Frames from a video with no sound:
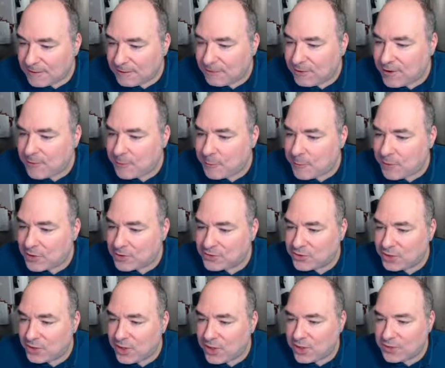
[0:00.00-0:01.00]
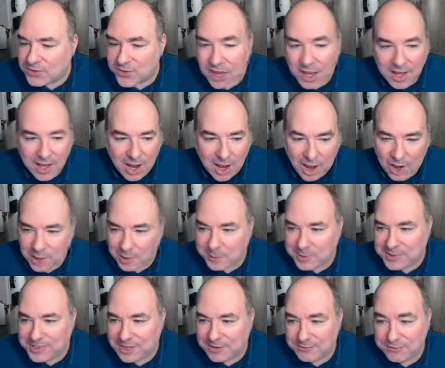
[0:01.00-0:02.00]
Free for personal use,
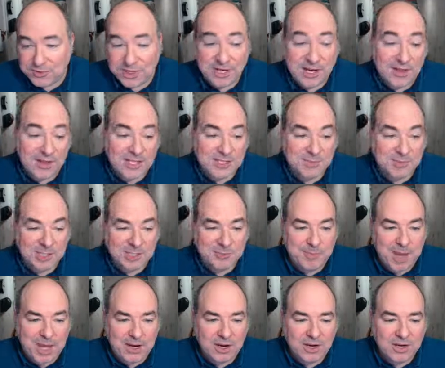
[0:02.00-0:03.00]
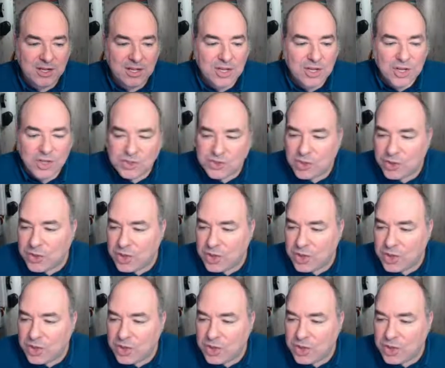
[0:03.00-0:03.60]
100% free. Now that's much better. So